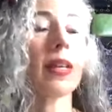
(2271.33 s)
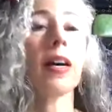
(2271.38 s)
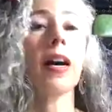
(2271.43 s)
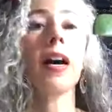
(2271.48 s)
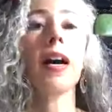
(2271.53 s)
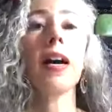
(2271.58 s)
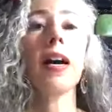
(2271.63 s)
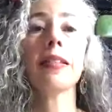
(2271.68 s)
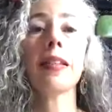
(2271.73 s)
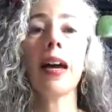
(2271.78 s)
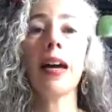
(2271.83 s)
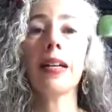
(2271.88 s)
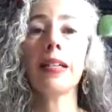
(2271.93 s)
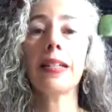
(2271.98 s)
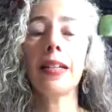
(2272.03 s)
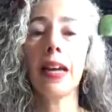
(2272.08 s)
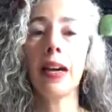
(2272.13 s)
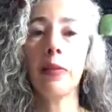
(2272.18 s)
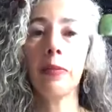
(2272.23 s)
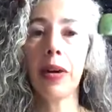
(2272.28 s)
as I
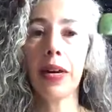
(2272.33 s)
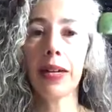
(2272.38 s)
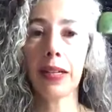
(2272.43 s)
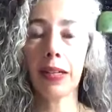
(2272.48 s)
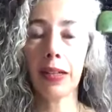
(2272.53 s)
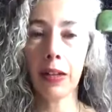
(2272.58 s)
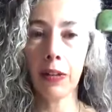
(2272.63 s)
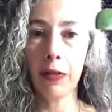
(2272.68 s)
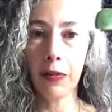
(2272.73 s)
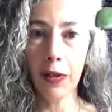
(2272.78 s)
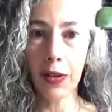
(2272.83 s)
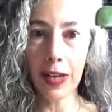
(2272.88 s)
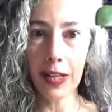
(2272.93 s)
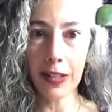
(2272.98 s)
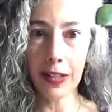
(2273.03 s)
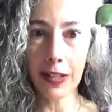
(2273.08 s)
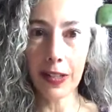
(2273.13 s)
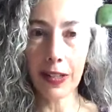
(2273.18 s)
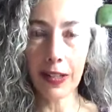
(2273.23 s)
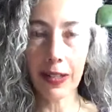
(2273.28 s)
tell my
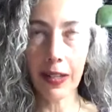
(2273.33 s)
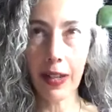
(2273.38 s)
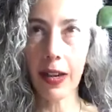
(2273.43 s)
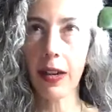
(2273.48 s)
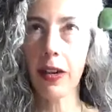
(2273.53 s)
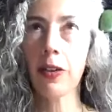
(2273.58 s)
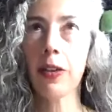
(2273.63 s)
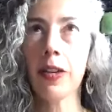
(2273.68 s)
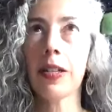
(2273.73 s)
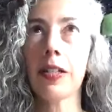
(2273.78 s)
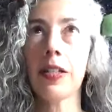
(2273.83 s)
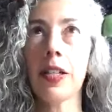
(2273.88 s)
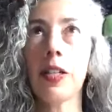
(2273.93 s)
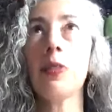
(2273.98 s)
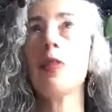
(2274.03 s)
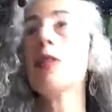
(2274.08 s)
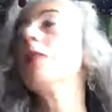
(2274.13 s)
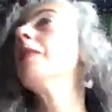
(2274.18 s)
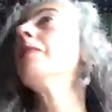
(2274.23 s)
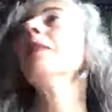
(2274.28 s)
clairvoyance, or
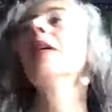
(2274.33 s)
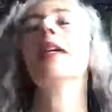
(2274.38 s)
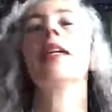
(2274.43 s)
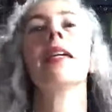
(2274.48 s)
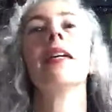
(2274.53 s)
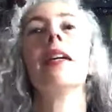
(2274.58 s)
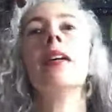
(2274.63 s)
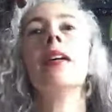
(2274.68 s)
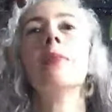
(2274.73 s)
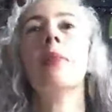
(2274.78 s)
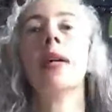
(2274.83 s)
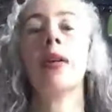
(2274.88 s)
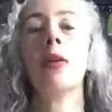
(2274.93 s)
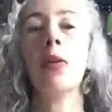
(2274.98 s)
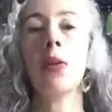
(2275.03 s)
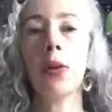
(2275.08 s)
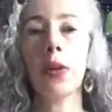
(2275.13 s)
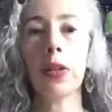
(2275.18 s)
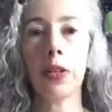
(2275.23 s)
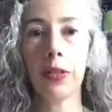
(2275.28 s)
excuse me, my
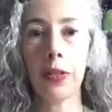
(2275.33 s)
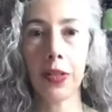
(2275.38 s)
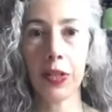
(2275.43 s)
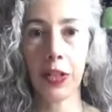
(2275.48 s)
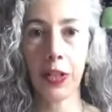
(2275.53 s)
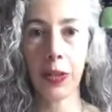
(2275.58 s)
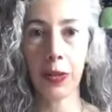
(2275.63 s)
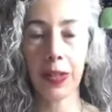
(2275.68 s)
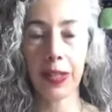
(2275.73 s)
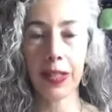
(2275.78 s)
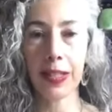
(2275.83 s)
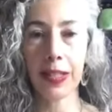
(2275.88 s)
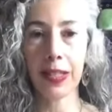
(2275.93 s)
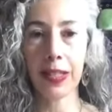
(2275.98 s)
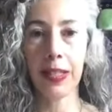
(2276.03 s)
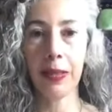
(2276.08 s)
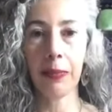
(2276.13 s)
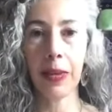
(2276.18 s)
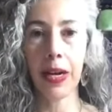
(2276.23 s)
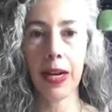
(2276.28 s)
oracle students
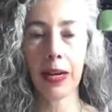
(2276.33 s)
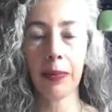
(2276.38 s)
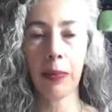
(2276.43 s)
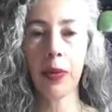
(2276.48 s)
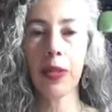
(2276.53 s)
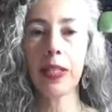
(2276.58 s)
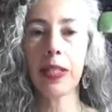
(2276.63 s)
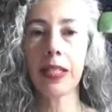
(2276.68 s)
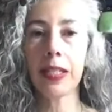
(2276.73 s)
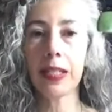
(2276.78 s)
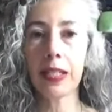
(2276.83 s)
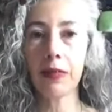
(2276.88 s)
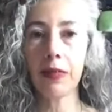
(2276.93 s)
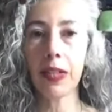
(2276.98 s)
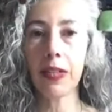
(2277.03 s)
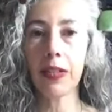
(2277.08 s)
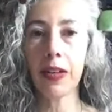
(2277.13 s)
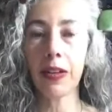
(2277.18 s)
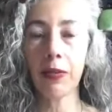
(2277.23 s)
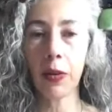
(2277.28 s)
in my Priestess of
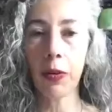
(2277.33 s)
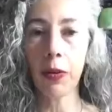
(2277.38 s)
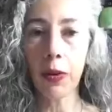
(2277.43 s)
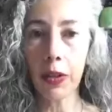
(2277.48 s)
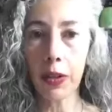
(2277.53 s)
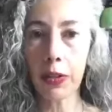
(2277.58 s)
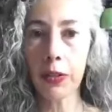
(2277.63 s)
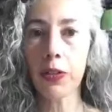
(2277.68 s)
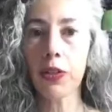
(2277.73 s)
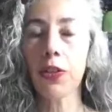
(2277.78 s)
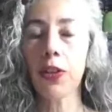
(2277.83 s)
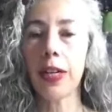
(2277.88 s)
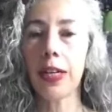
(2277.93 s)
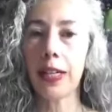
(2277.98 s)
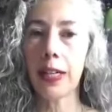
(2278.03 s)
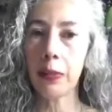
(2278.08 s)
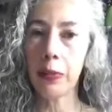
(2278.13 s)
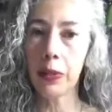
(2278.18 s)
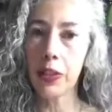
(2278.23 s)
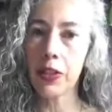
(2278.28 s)
the Dove Oracle
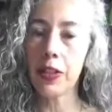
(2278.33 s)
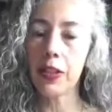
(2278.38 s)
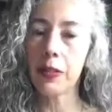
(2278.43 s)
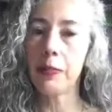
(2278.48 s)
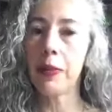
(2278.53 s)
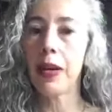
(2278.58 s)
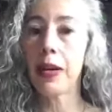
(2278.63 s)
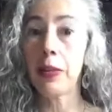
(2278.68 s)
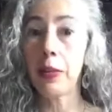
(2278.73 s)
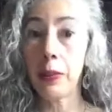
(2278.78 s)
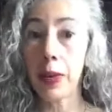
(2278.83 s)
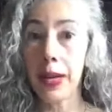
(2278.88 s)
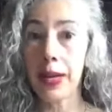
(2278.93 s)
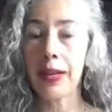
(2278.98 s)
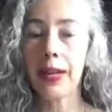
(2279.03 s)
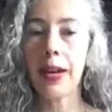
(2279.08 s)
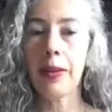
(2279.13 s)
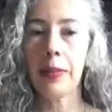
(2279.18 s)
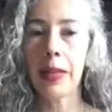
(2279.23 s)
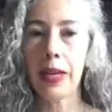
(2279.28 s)
training, which is, by the way,
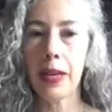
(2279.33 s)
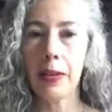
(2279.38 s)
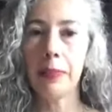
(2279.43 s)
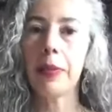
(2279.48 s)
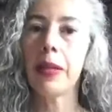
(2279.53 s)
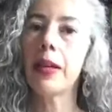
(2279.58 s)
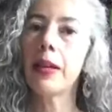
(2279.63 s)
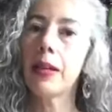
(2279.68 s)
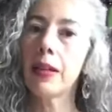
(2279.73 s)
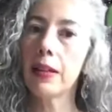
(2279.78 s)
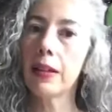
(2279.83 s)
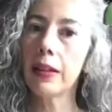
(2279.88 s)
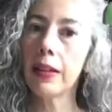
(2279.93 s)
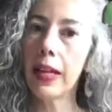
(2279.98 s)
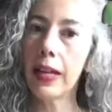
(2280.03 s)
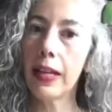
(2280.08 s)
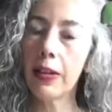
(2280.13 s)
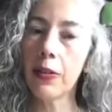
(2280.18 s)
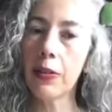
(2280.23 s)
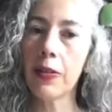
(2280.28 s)
coming up
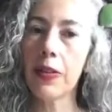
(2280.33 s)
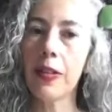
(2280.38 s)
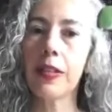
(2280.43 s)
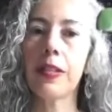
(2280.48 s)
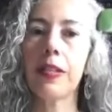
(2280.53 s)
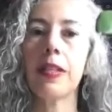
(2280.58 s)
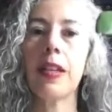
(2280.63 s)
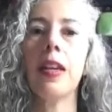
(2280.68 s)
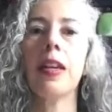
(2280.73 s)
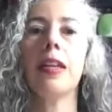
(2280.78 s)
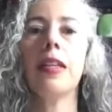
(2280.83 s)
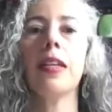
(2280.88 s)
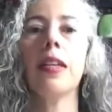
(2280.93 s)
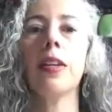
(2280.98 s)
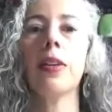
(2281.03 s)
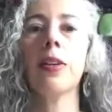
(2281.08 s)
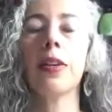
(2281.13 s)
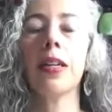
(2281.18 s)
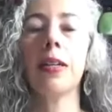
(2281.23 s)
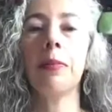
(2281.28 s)
later this
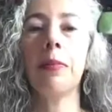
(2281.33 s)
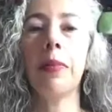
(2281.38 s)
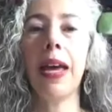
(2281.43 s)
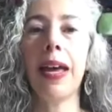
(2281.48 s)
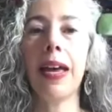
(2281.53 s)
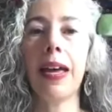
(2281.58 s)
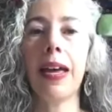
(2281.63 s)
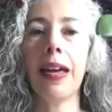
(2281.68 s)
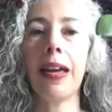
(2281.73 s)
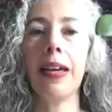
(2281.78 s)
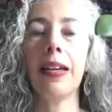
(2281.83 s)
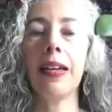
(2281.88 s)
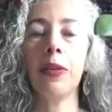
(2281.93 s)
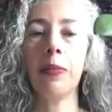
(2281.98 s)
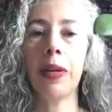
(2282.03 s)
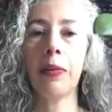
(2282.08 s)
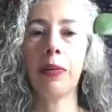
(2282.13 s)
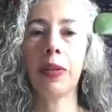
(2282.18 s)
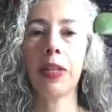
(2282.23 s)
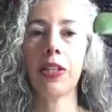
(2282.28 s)
year in May, you
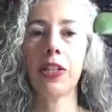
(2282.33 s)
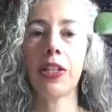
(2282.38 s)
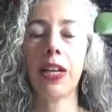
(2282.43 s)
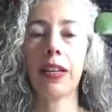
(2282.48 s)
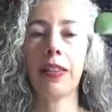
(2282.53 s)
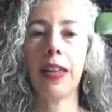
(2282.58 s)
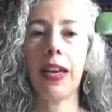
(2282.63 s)
might want to check